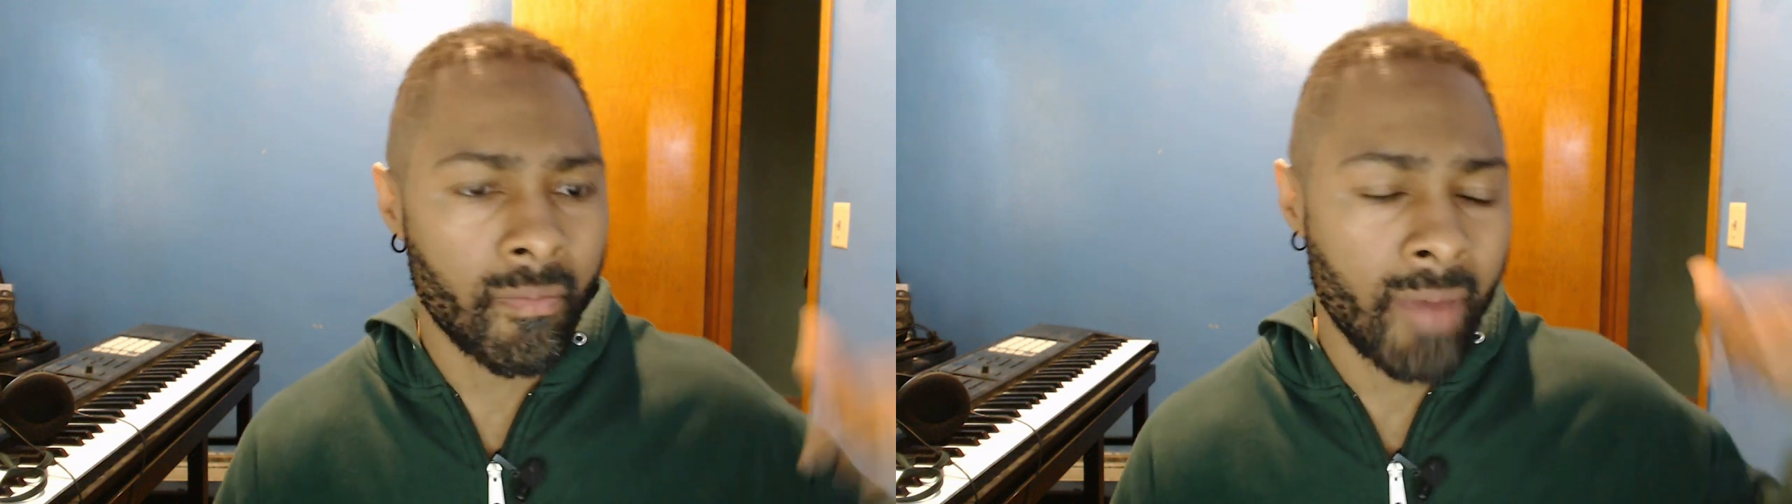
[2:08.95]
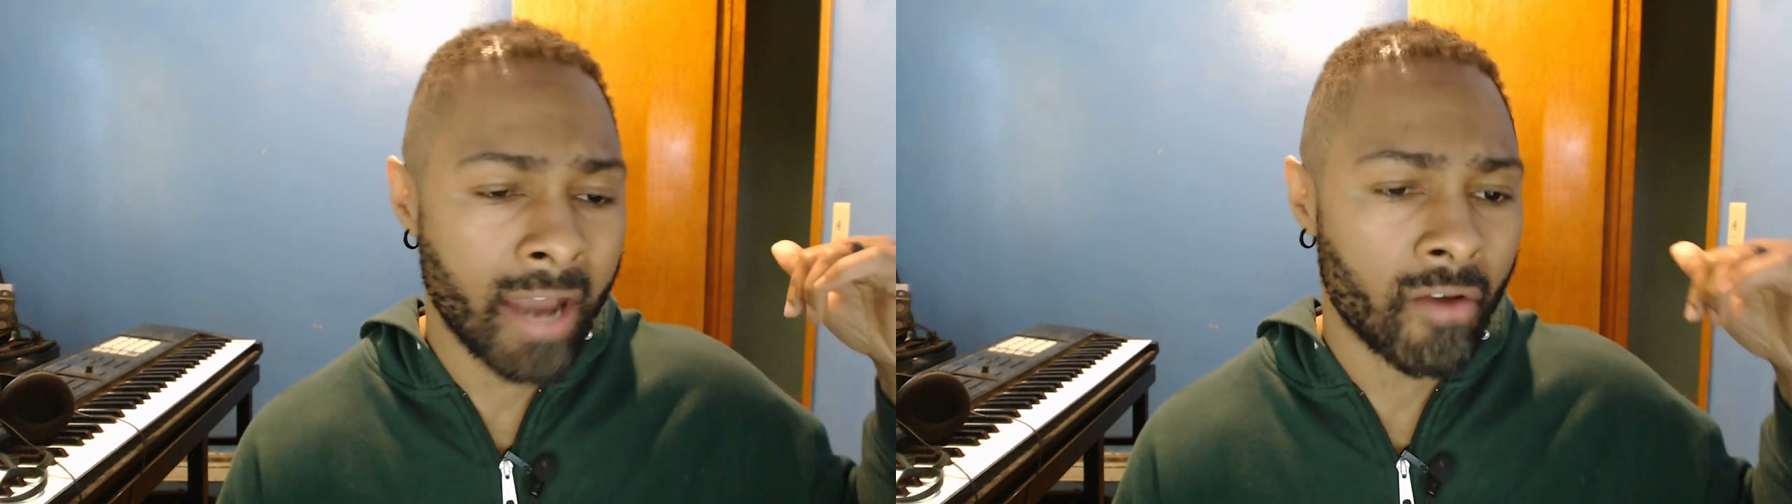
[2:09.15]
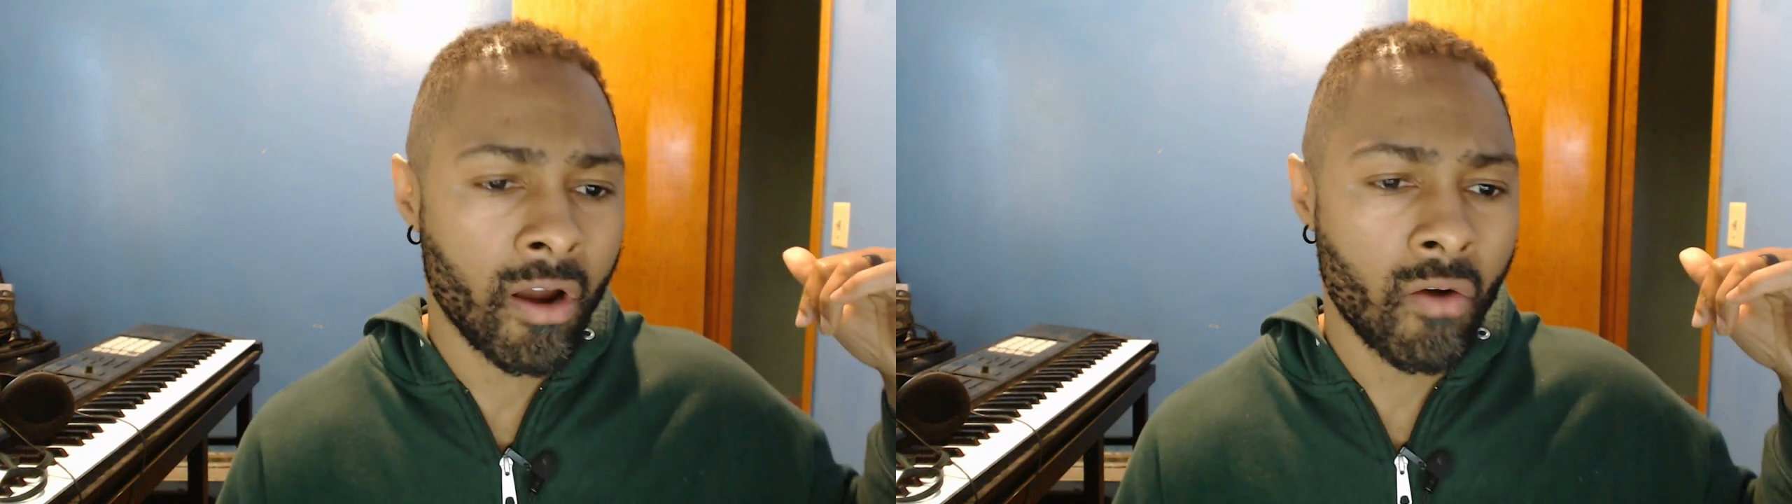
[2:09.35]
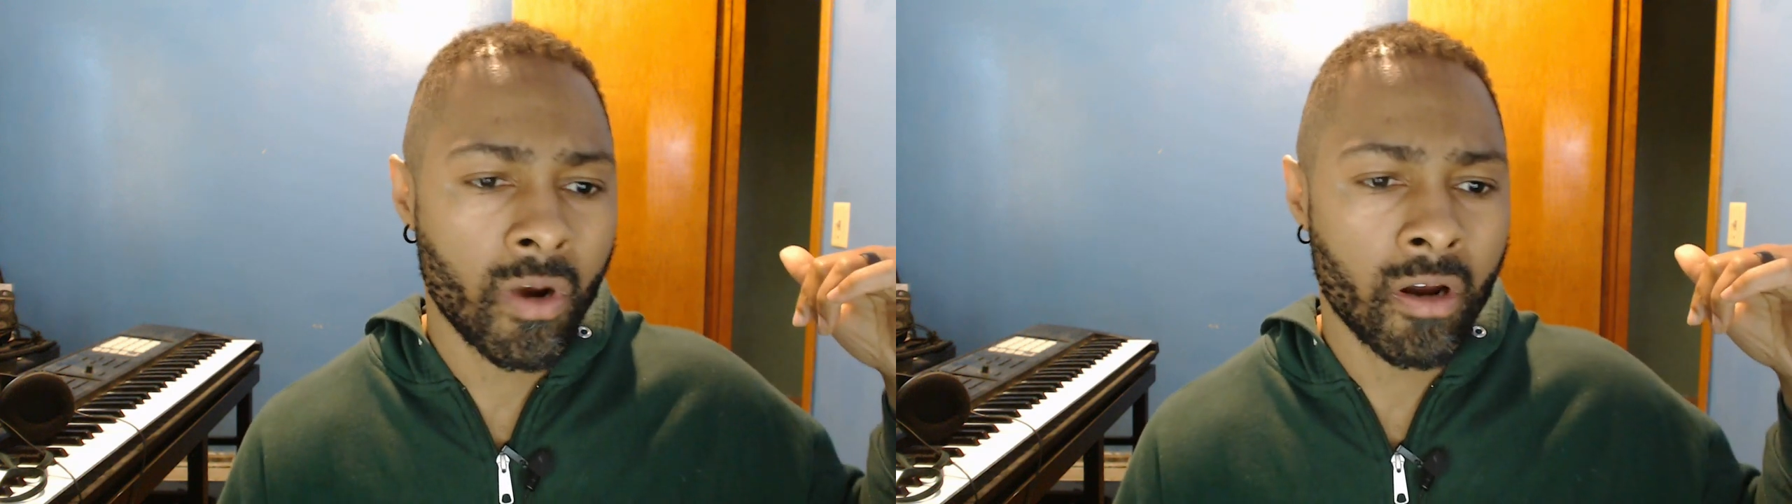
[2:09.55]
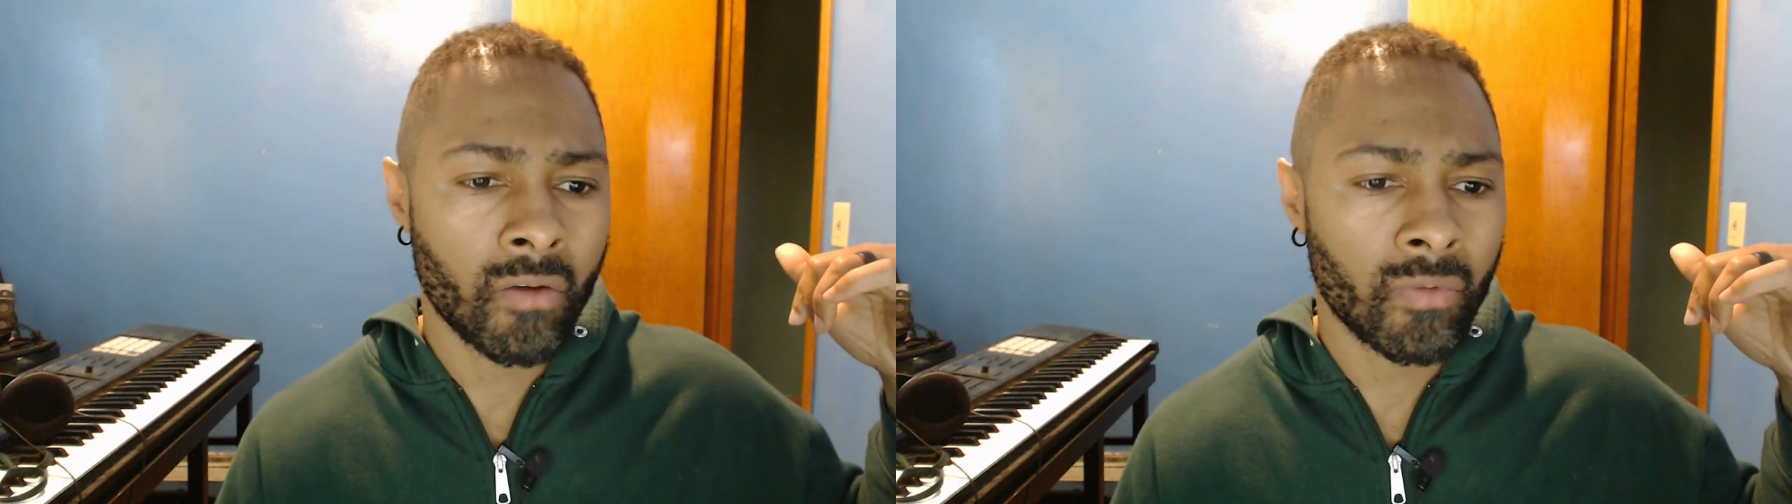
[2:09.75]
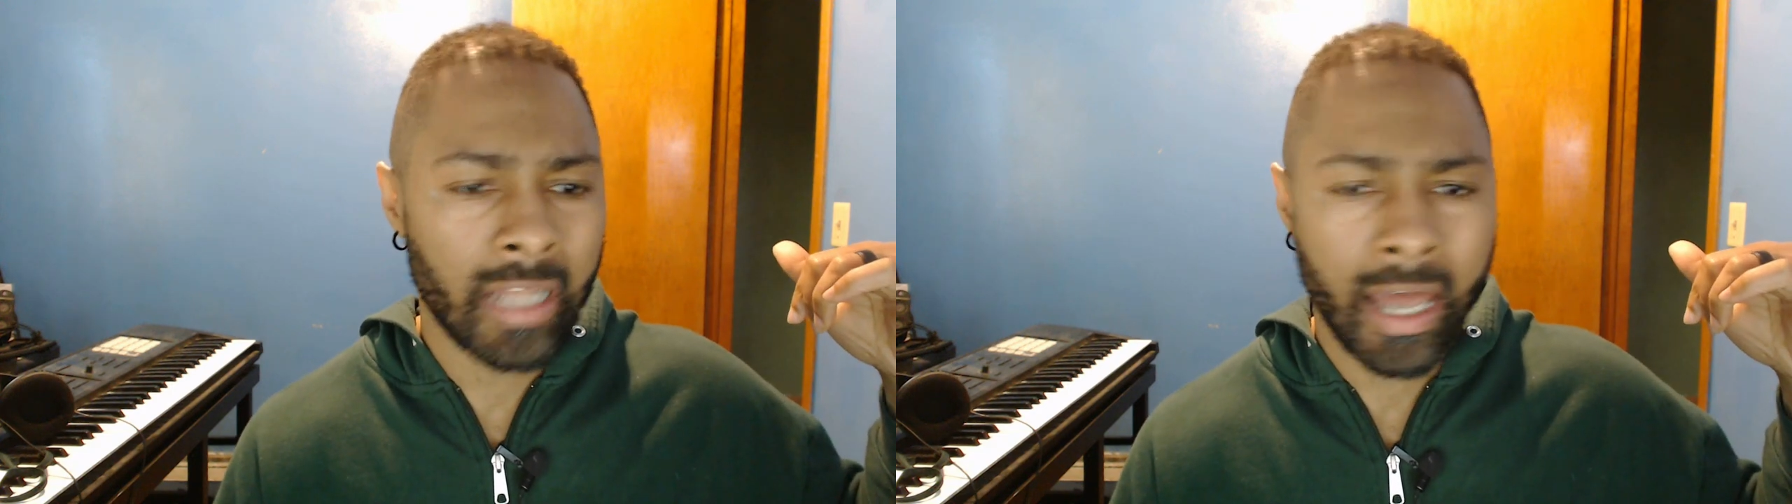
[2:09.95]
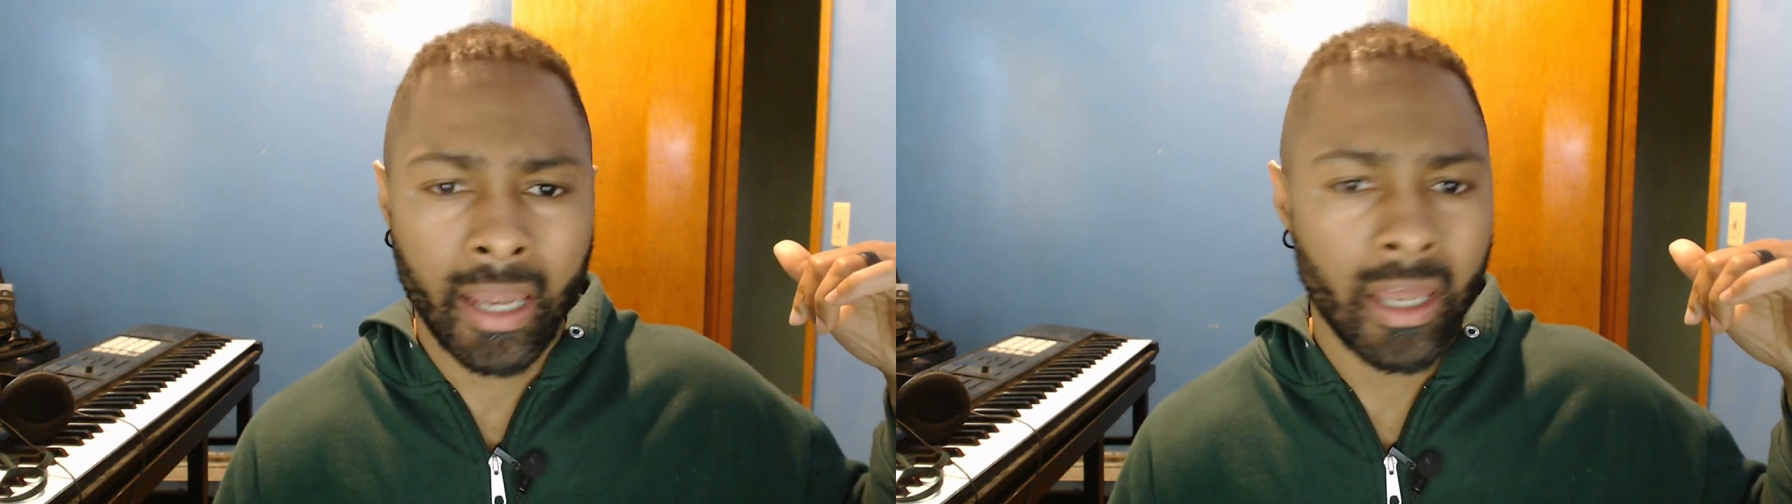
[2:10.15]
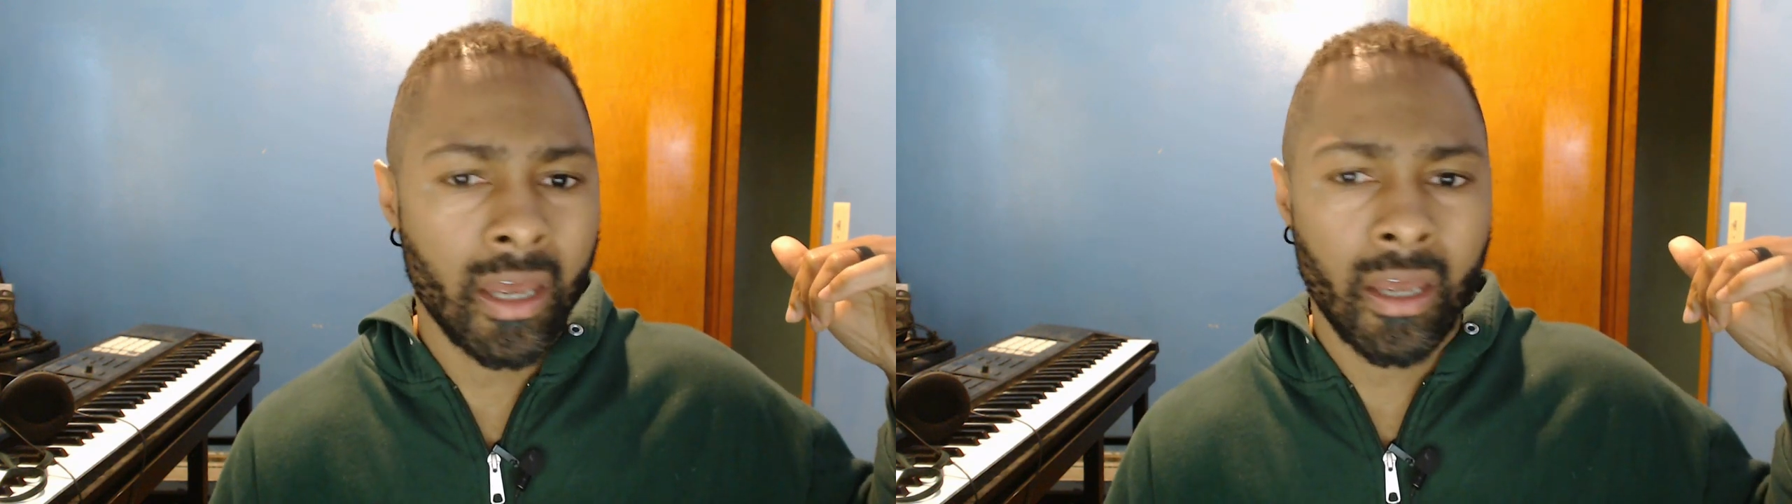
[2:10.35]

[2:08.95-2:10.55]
background worker was like,